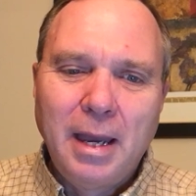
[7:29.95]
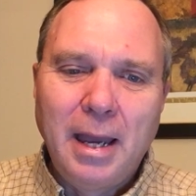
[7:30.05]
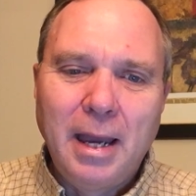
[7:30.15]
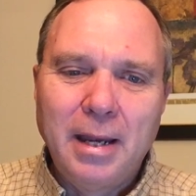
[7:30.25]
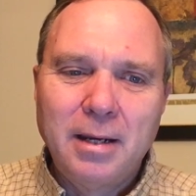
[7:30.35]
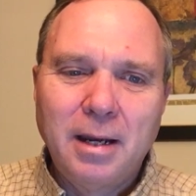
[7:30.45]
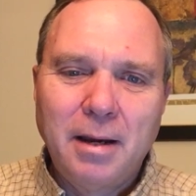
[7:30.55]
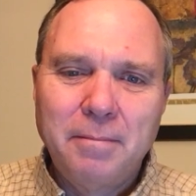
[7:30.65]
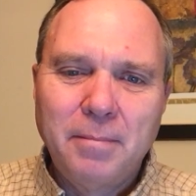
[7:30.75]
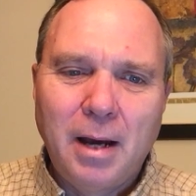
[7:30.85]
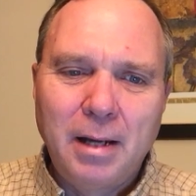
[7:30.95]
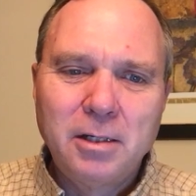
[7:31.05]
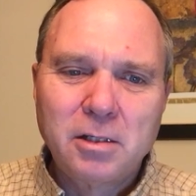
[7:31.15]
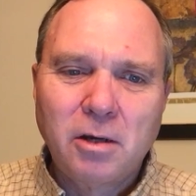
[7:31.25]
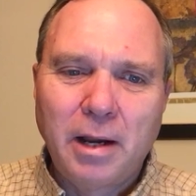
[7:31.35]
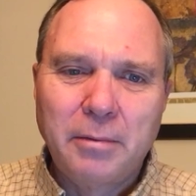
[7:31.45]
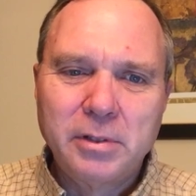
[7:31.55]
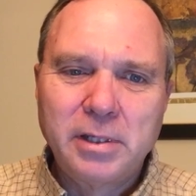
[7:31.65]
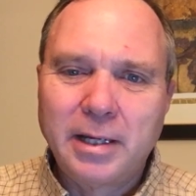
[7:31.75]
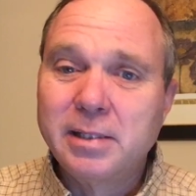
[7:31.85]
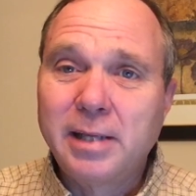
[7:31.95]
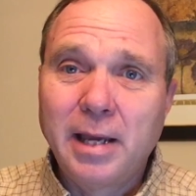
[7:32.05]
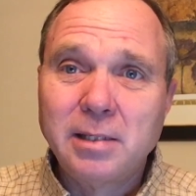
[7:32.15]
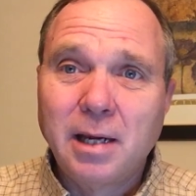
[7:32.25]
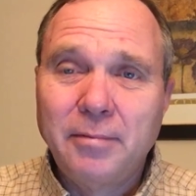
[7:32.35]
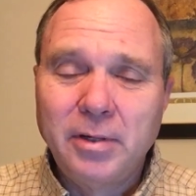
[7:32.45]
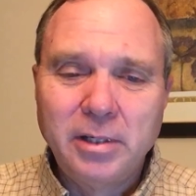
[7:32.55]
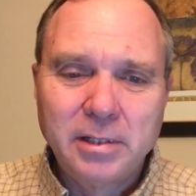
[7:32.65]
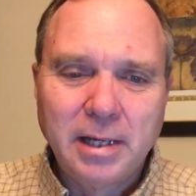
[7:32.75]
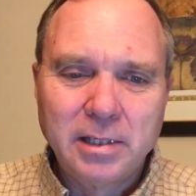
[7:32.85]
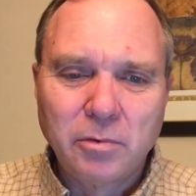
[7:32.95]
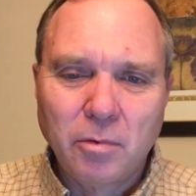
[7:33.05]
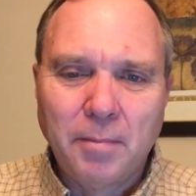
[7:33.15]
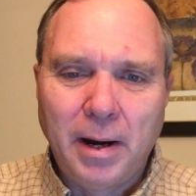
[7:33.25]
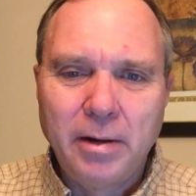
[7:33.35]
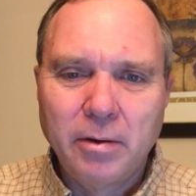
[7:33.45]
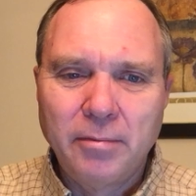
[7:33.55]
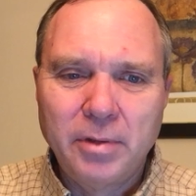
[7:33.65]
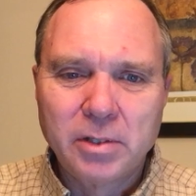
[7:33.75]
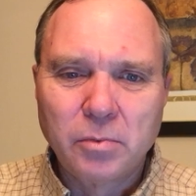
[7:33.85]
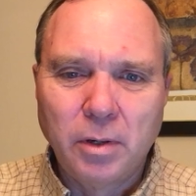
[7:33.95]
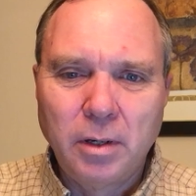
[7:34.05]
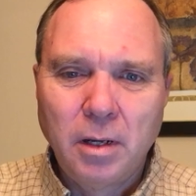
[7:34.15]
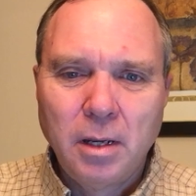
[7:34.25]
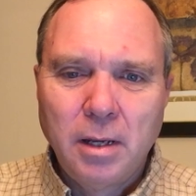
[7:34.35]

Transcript: And um, I just thought I would sing a stanza of it just as a reminder of this one,